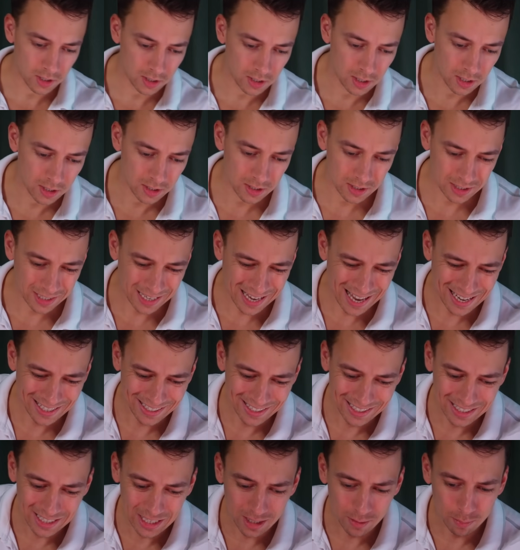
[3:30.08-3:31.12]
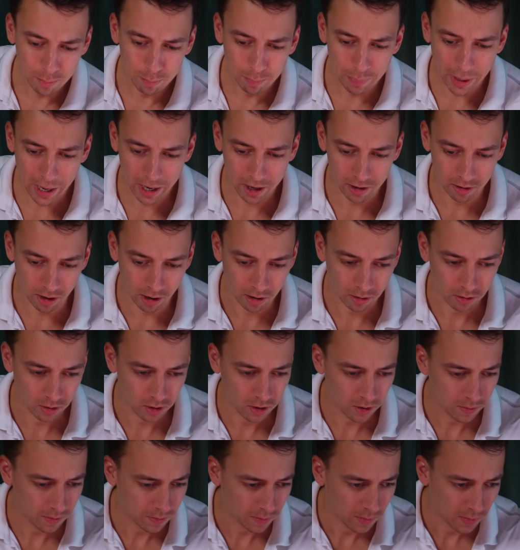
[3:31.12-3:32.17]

this LED background,